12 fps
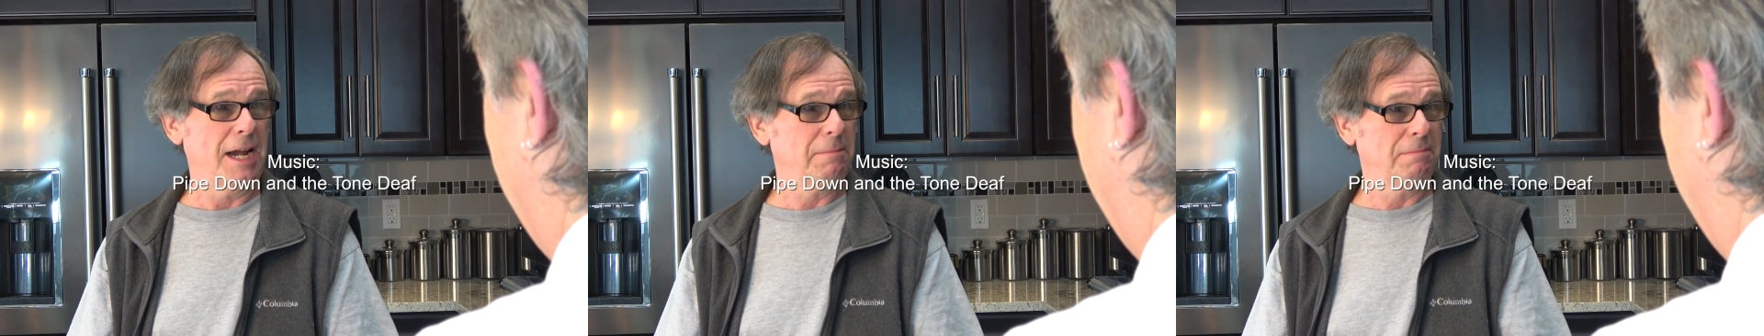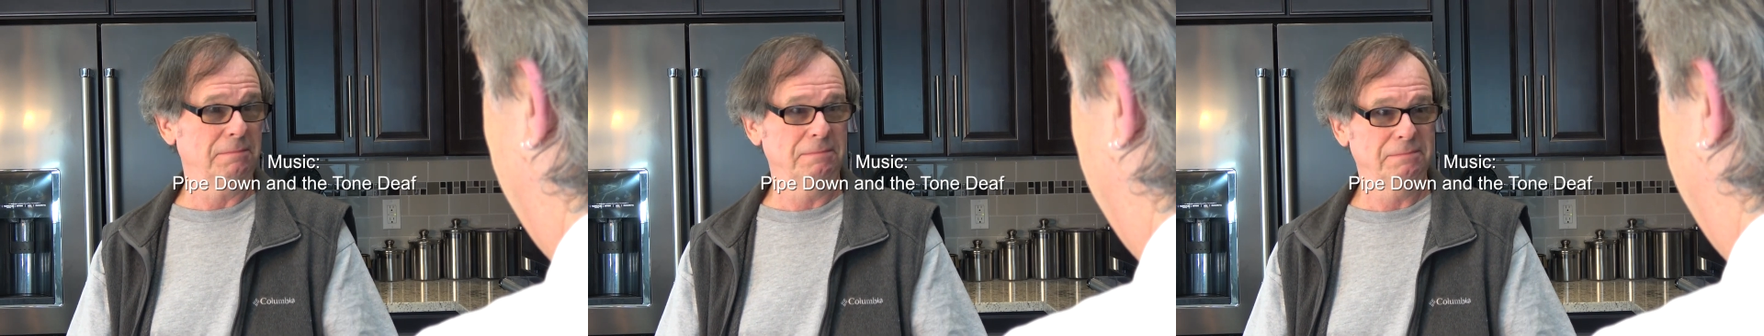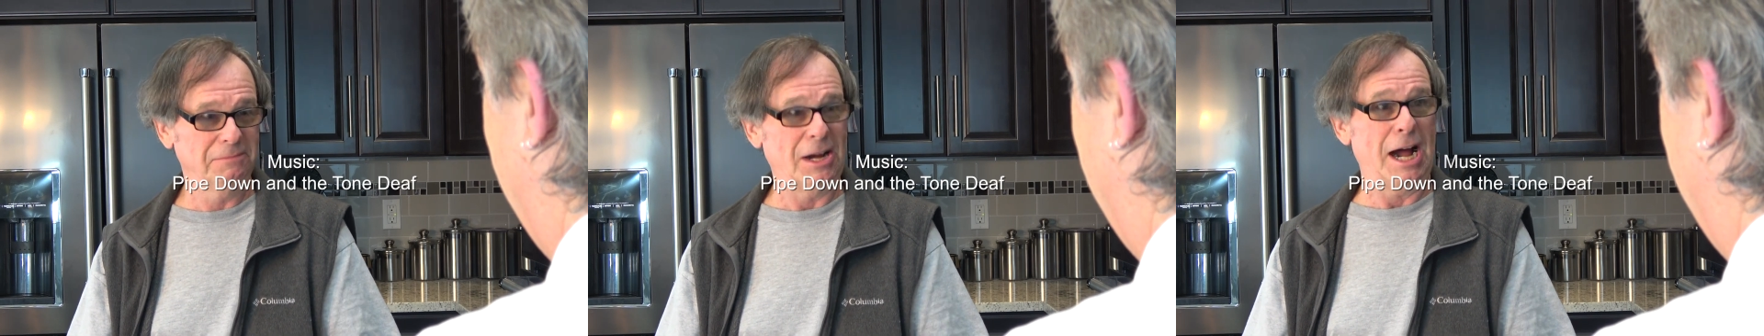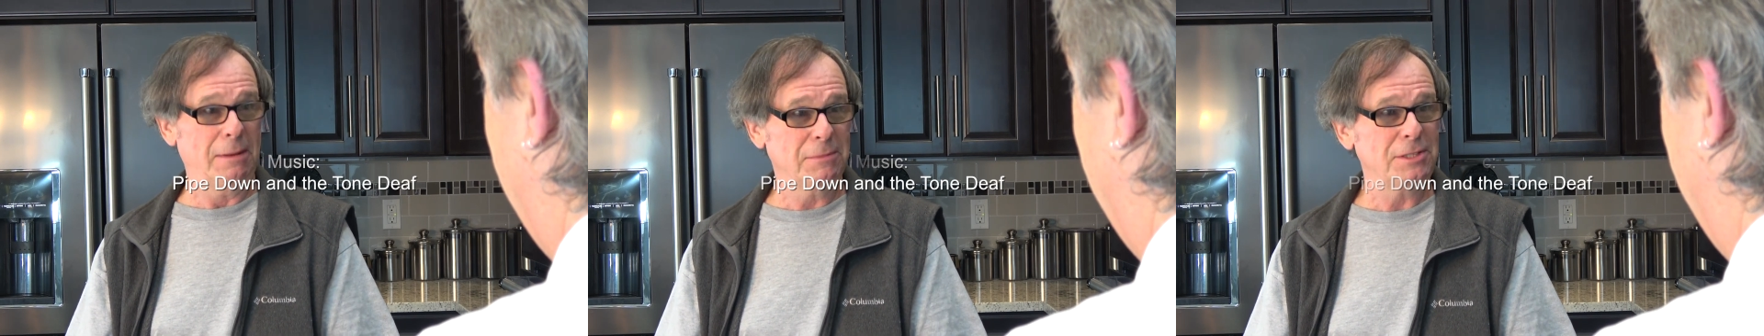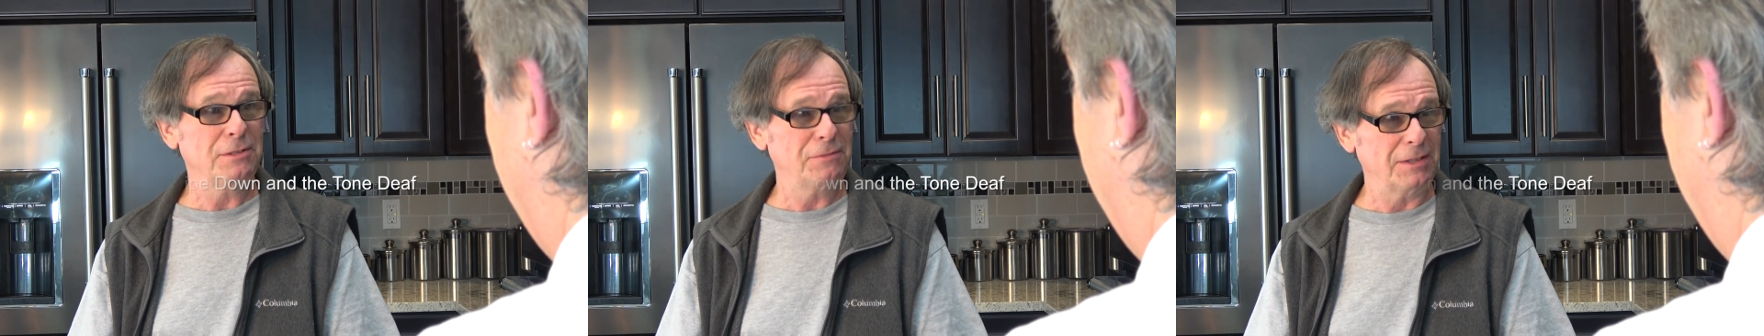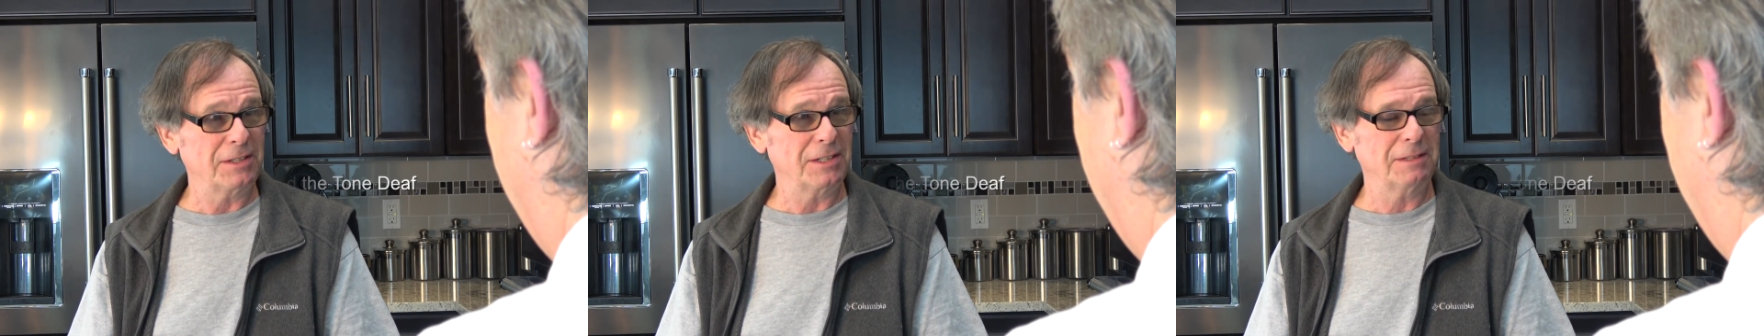I'm a
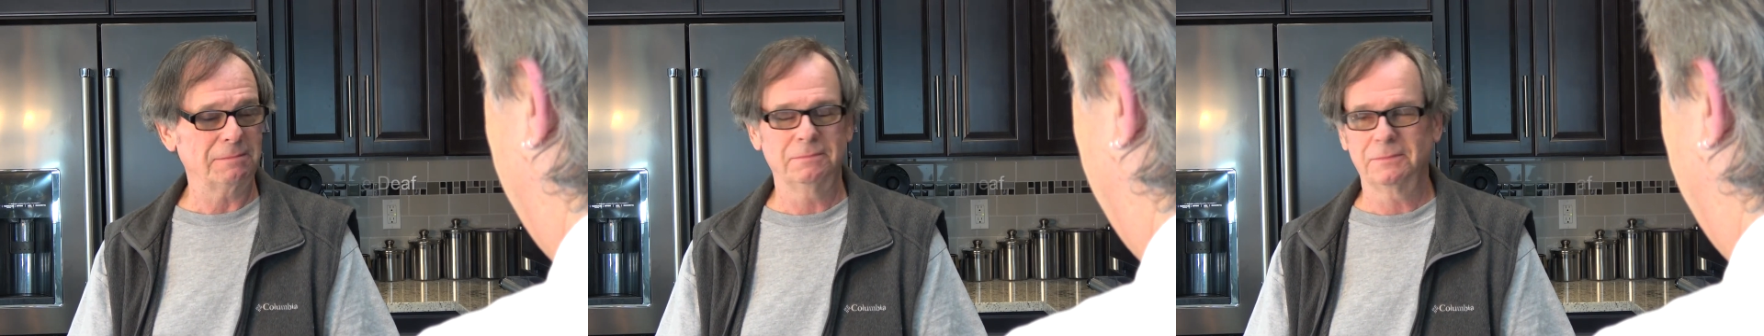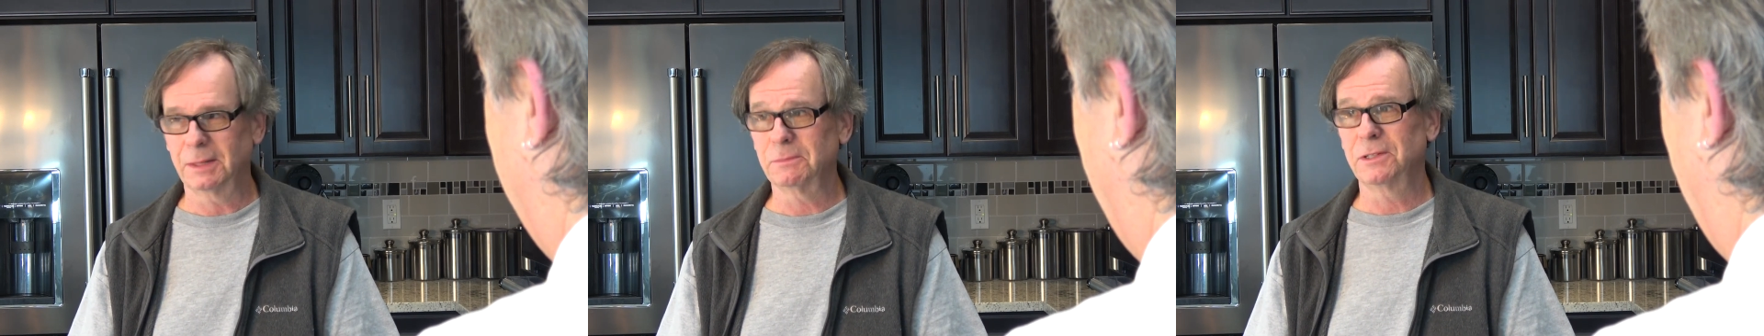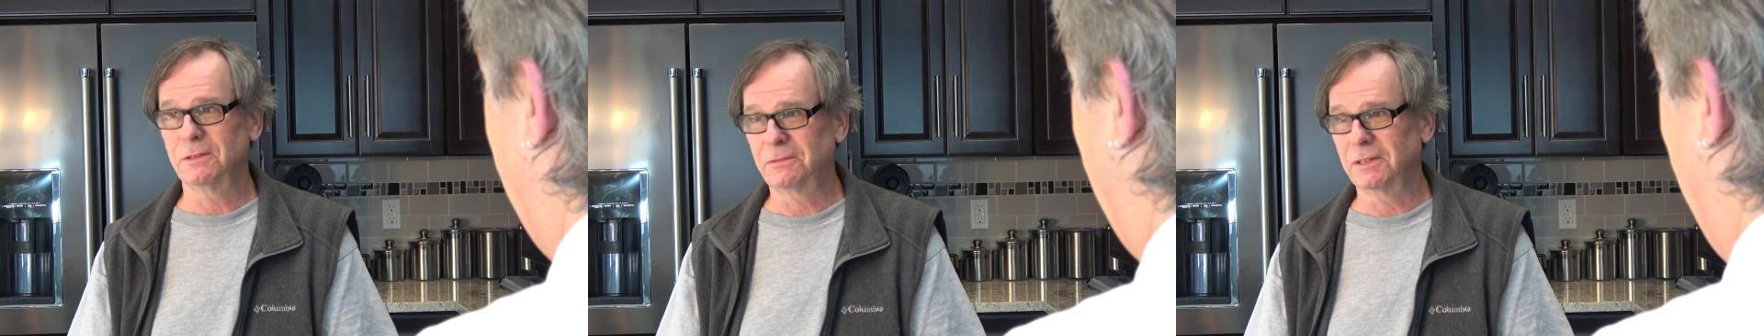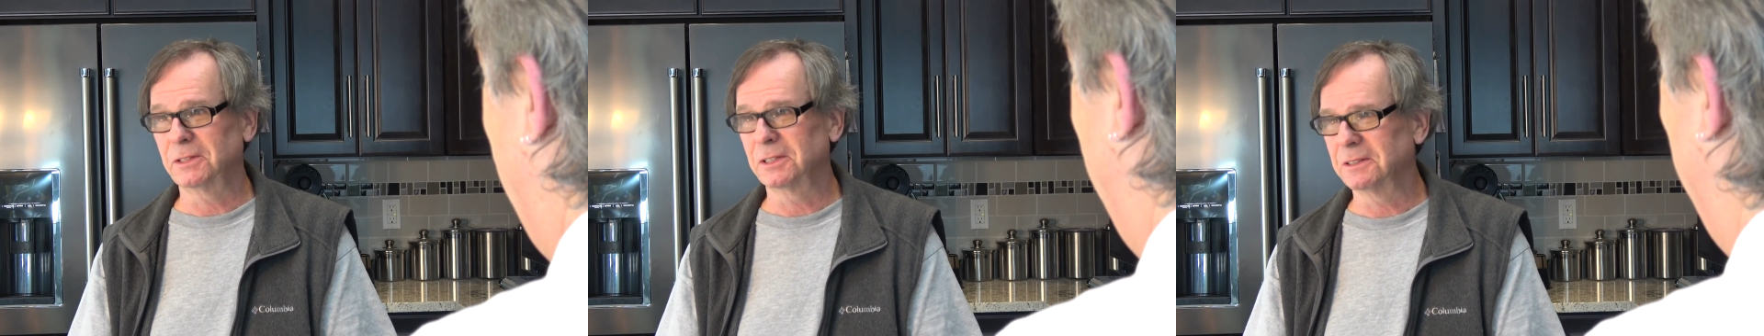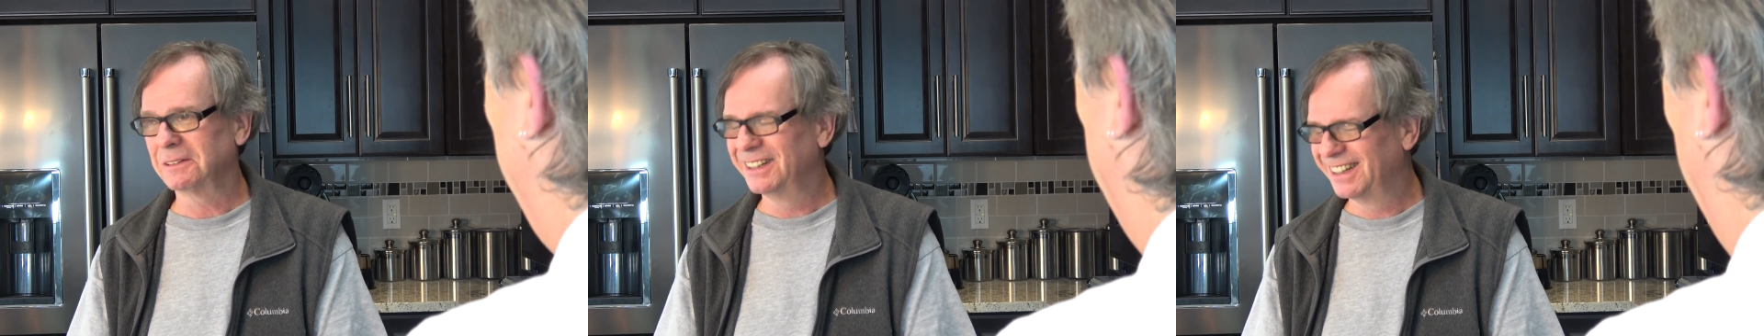I'm a defendant.